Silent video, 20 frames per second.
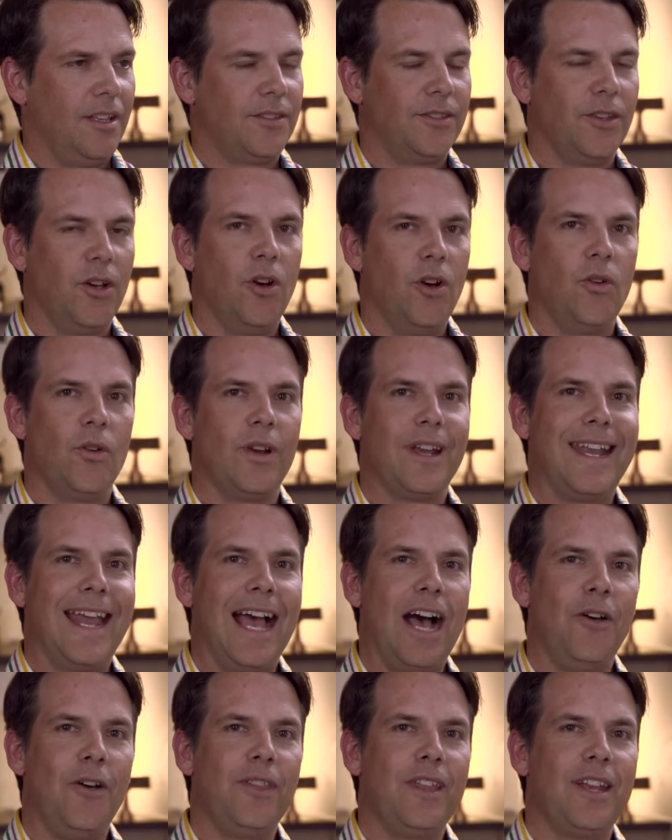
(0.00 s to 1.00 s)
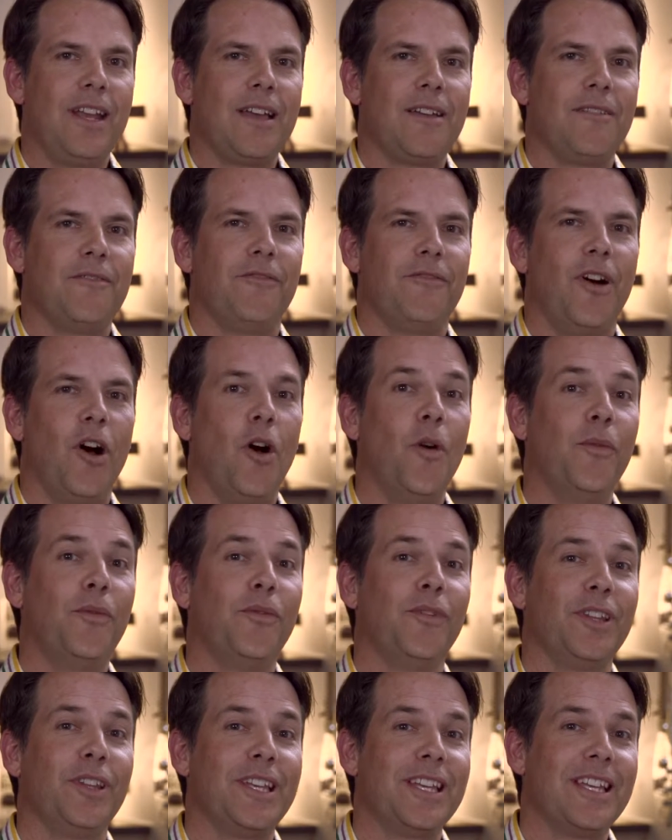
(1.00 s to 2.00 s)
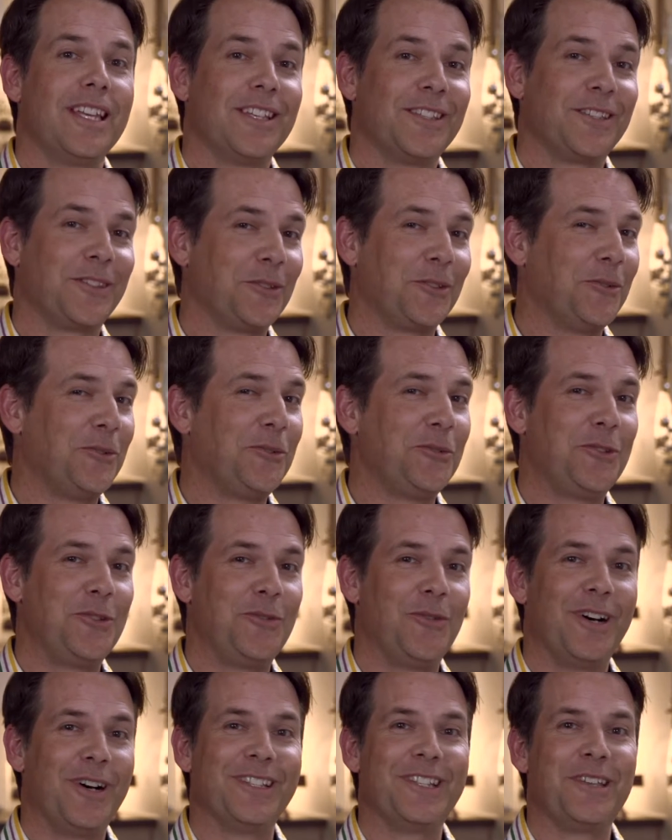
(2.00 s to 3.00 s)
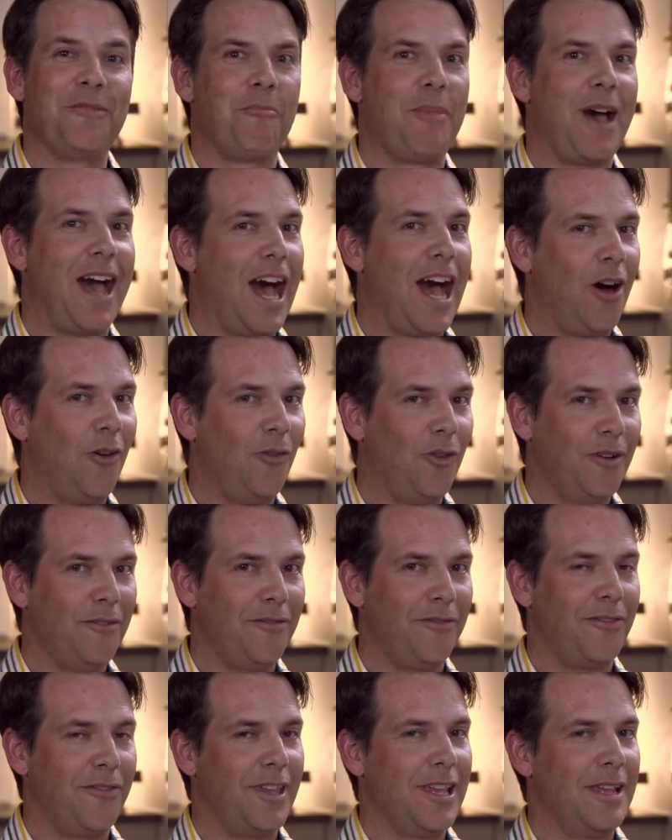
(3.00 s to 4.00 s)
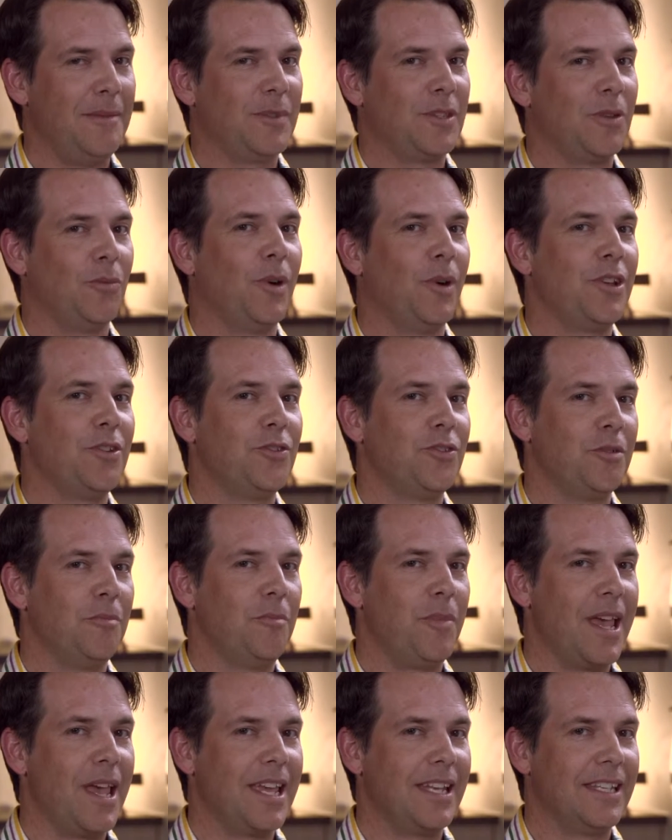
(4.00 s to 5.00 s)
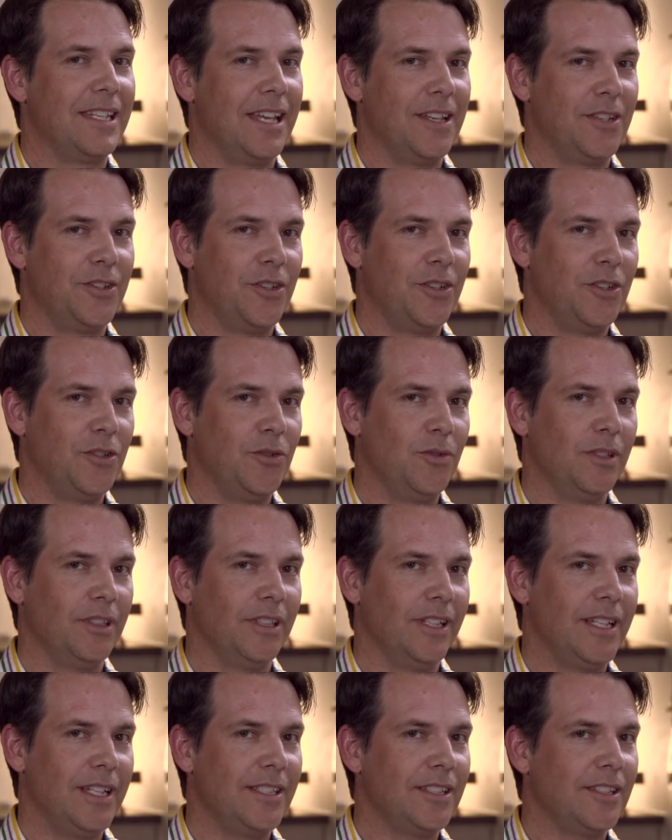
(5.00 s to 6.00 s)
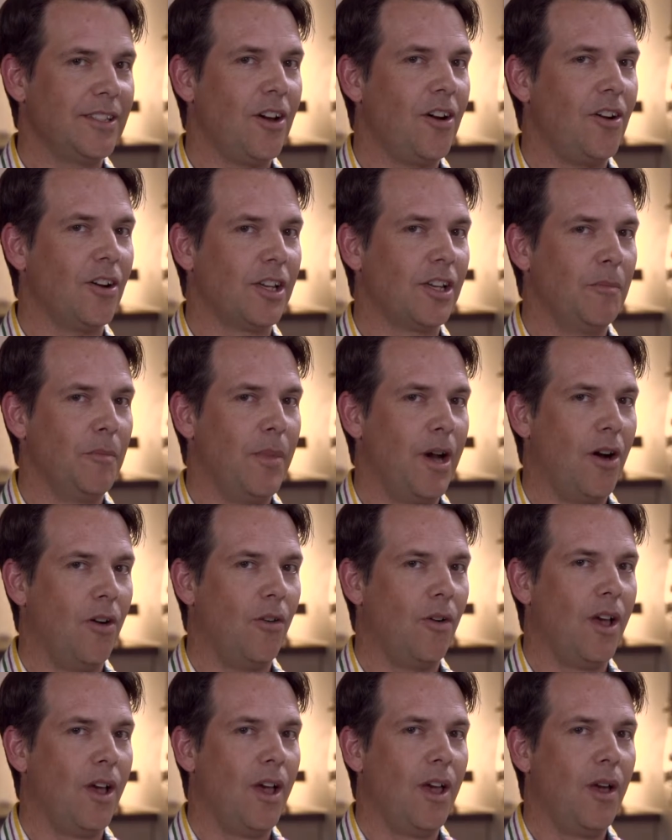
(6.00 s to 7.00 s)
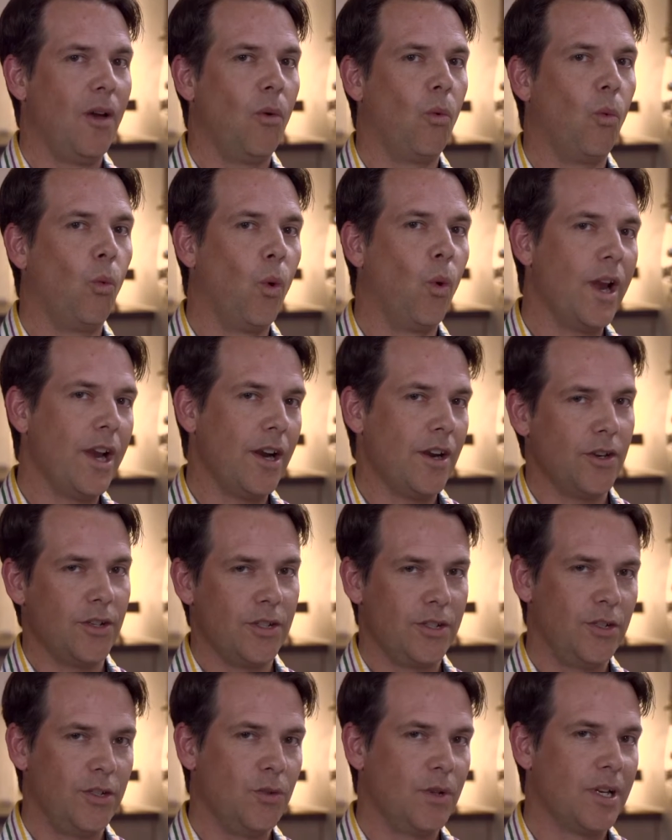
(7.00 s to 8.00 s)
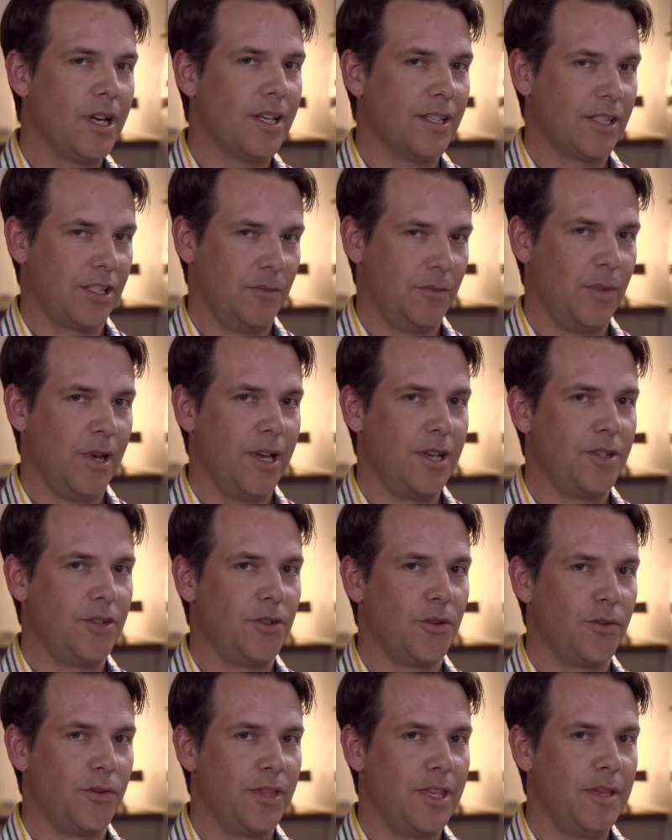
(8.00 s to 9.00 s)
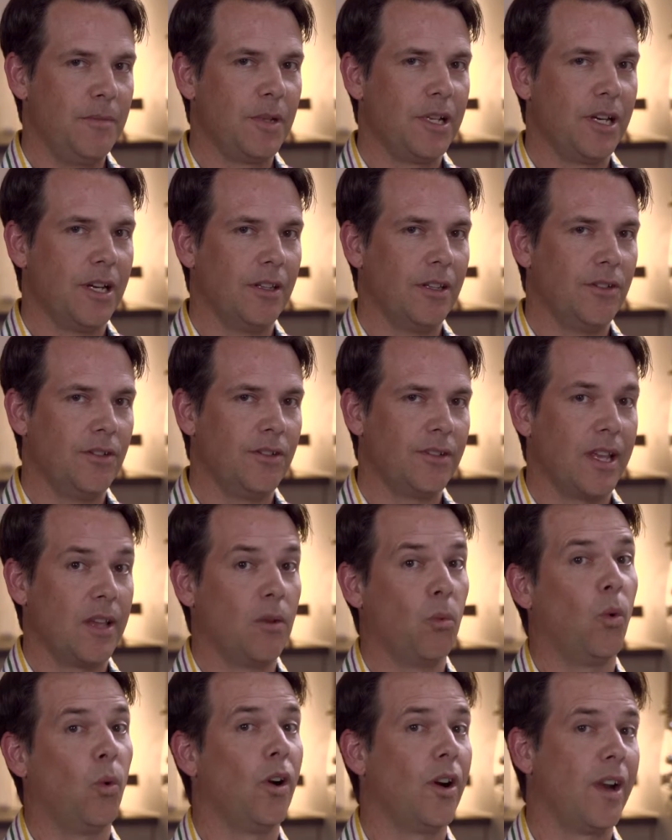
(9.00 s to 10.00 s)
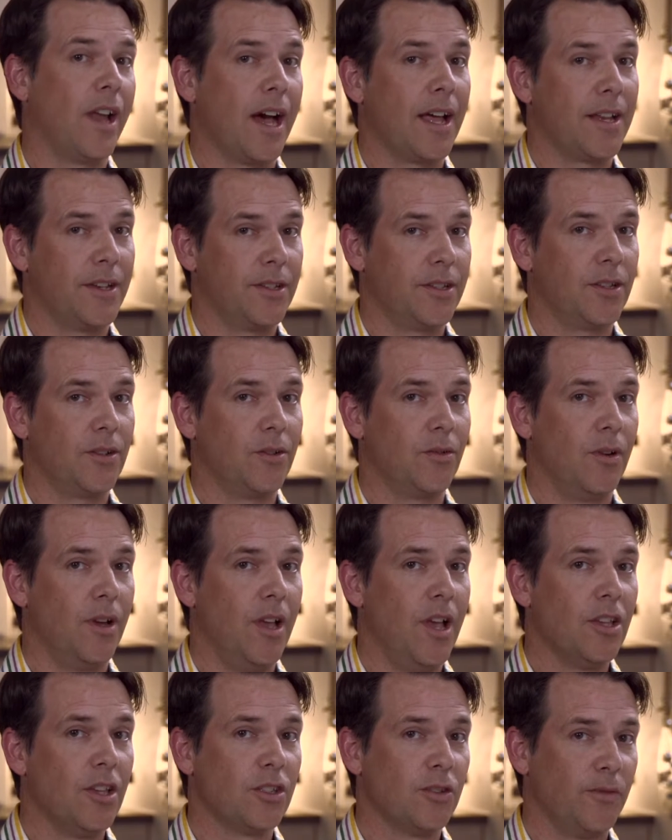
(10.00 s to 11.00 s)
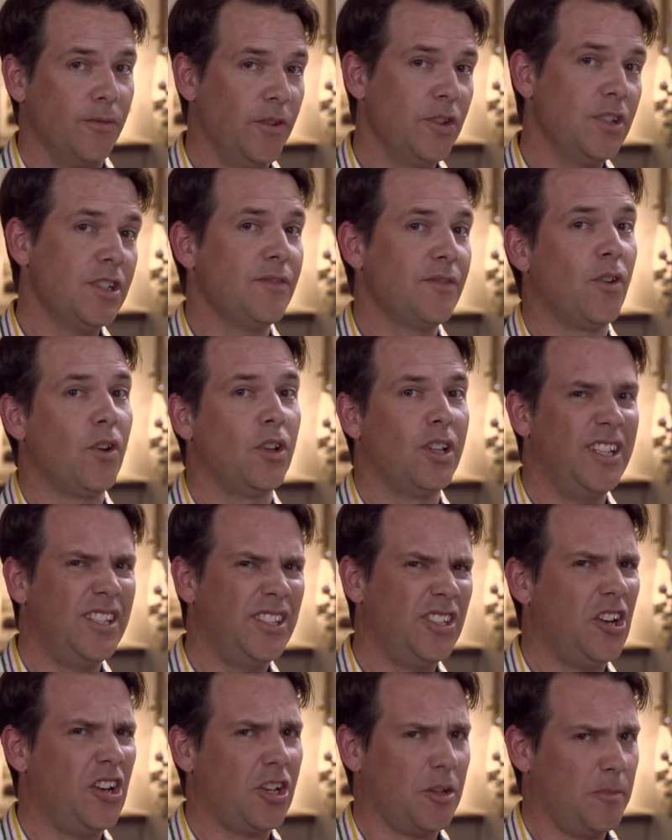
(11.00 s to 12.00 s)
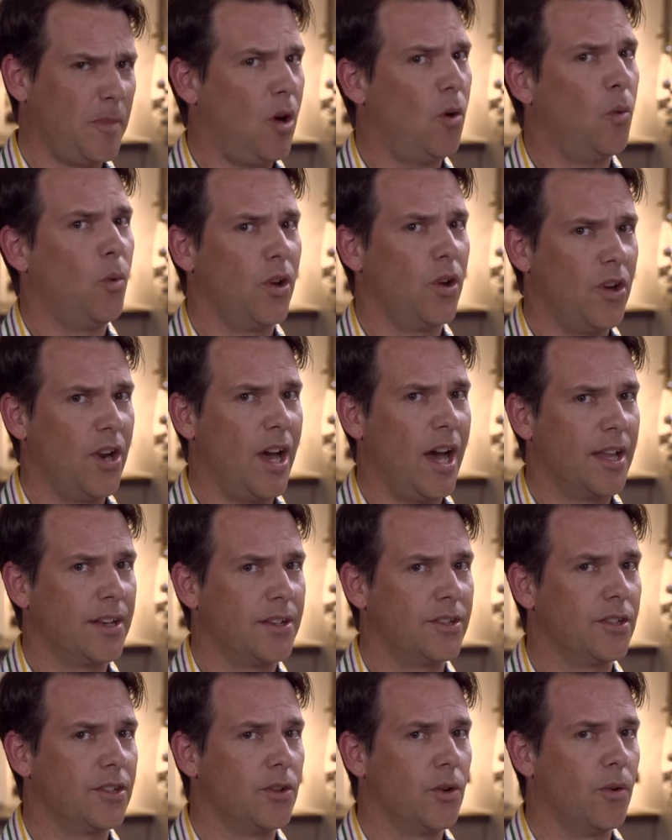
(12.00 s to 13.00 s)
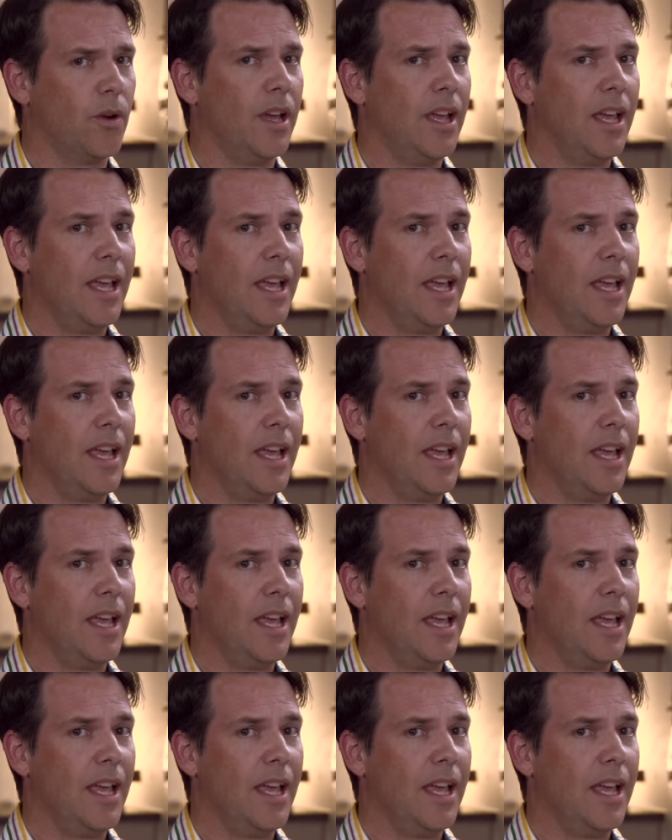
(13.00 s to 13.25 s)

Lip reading: So now that I have hopefully sold you on the power of themes and why you should pay attention to it, let's talk about where to customize your theme colors and where not to. So first of all, let's talk about where not to.